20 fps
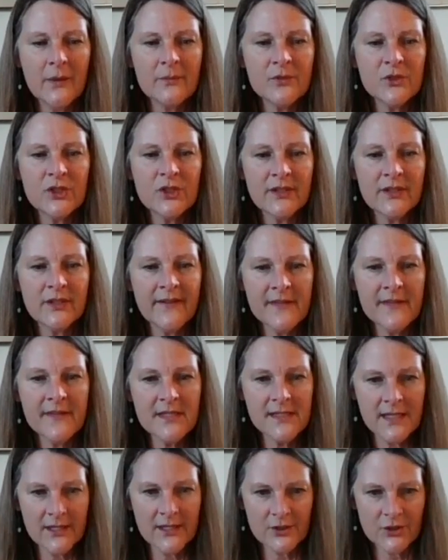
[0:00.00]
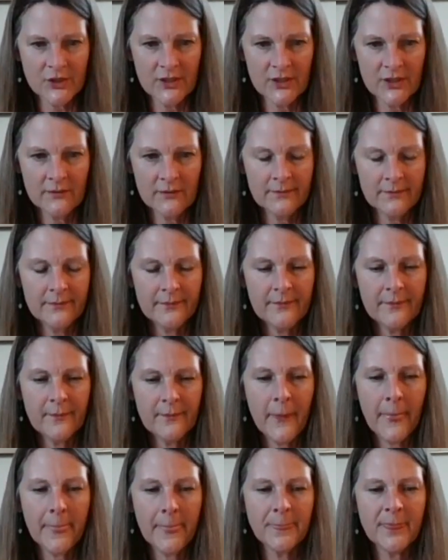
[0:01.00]
She left the session,
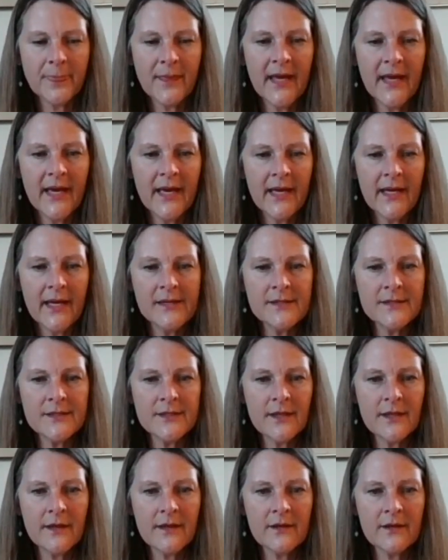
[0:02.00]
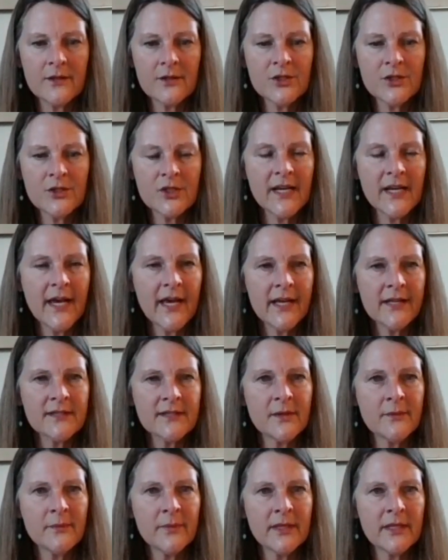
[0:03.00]
and she had had
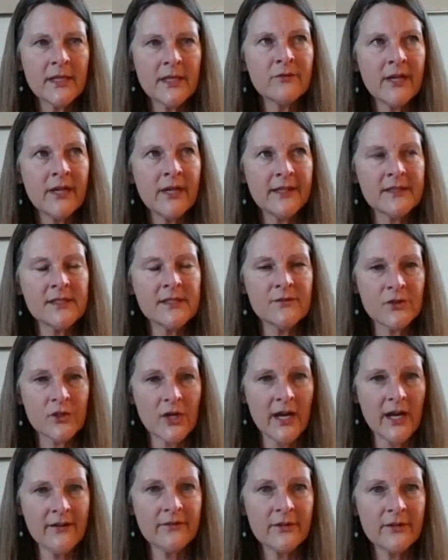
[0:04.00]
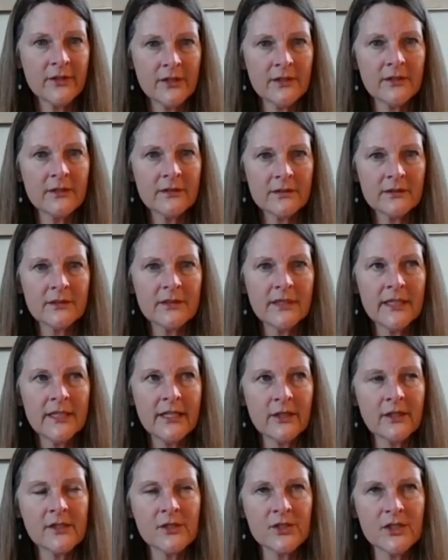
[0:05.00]
somebody, a relative, drive her
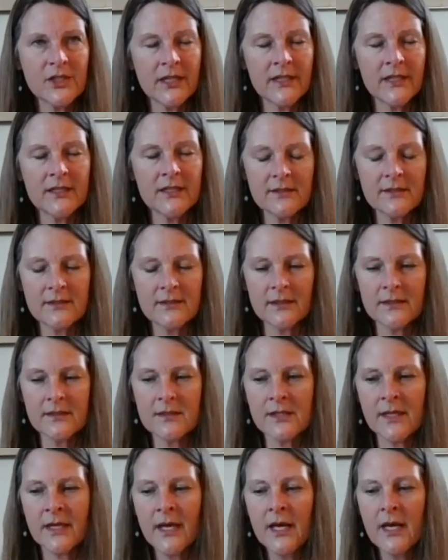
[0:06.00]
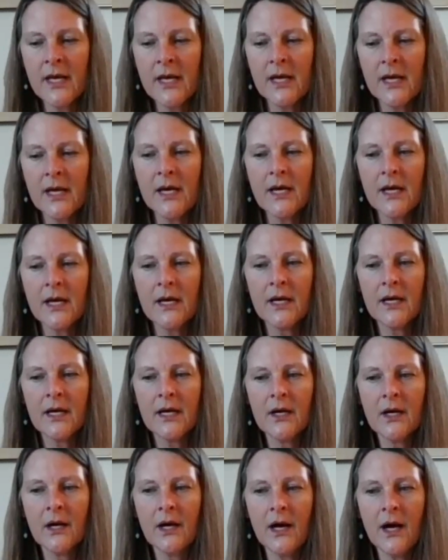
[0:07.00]
here because she had a distance.
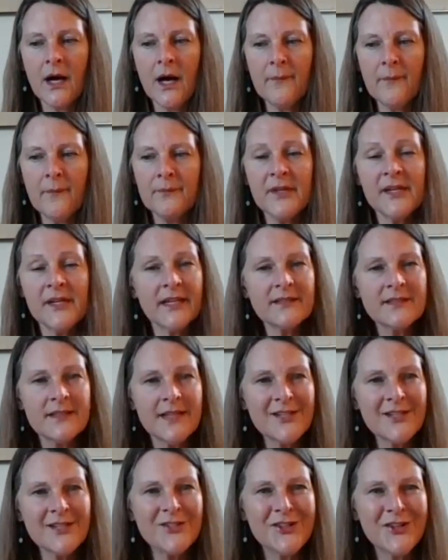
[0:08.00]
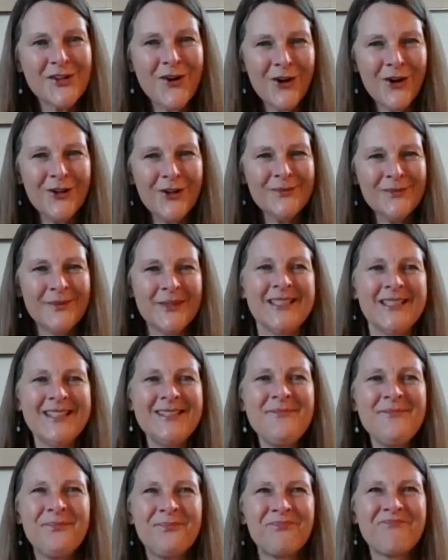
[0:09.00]
The next day she called
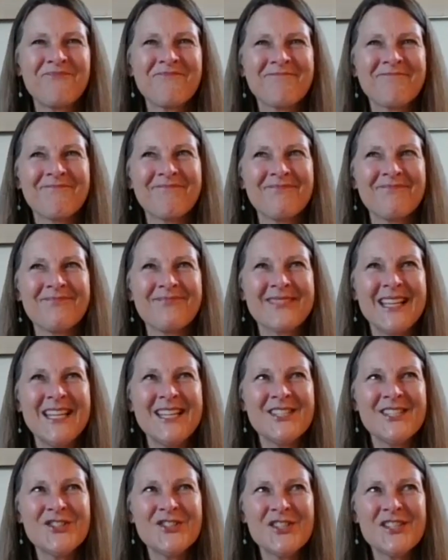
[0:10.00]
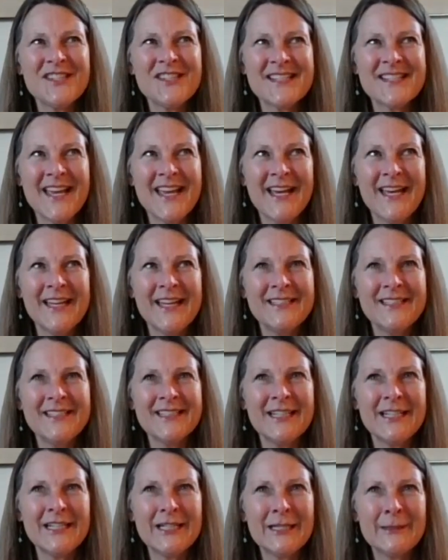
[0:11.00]
me, and she said
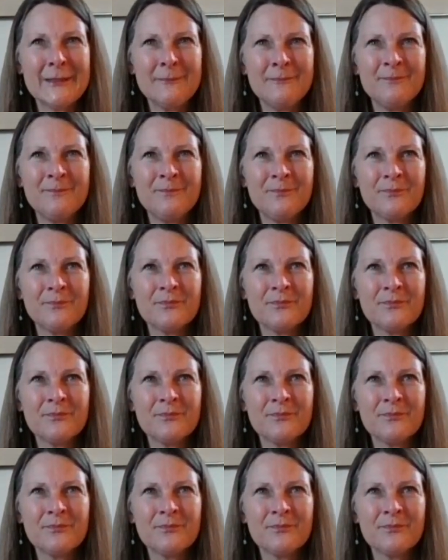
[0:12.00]
that